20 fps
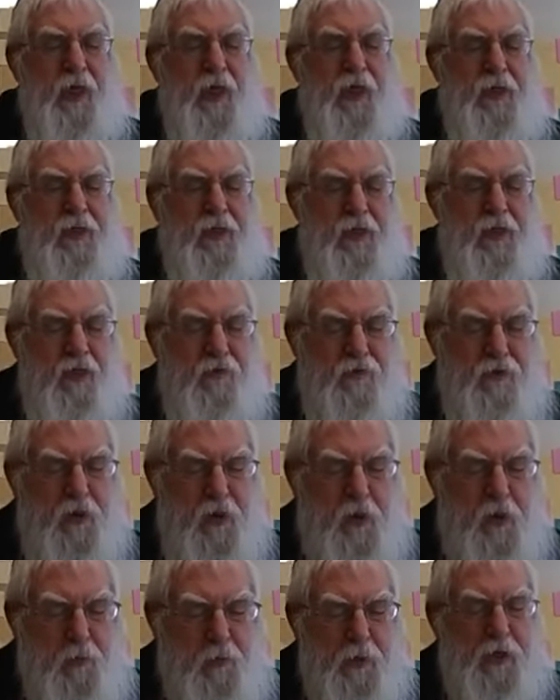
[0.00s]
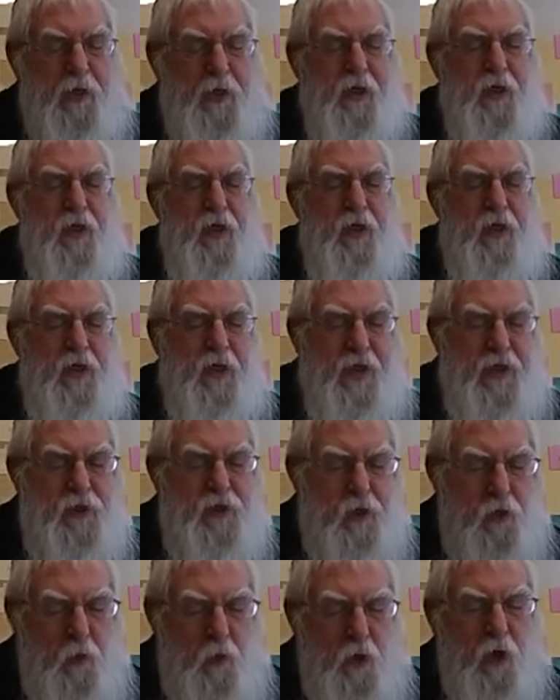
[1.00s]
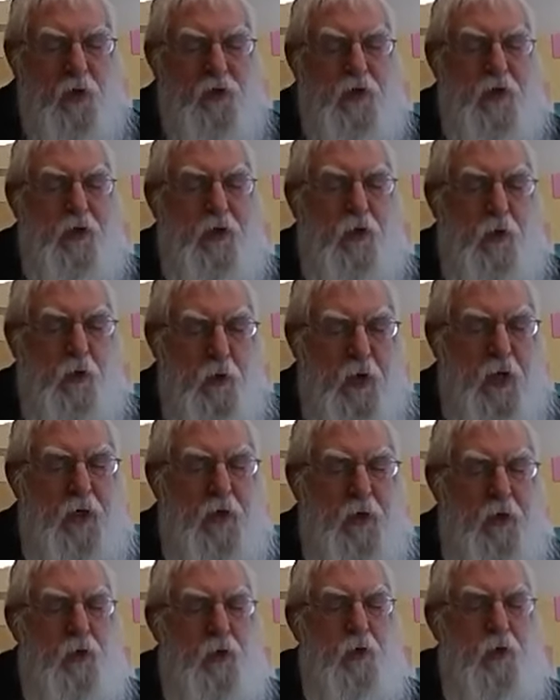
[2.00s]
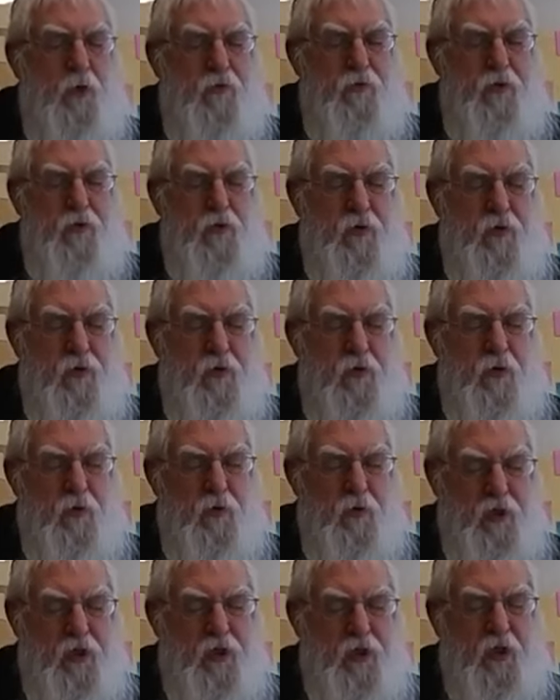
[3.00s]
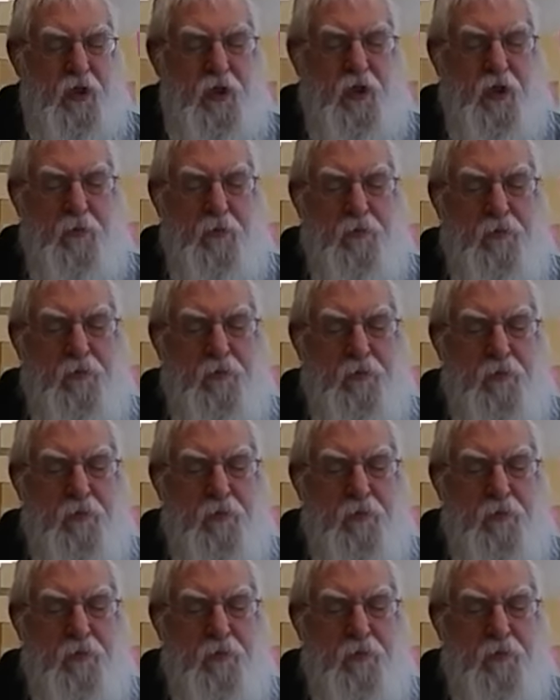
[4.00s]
it's as if he's speaking against the one that created the universe, which is Hashem.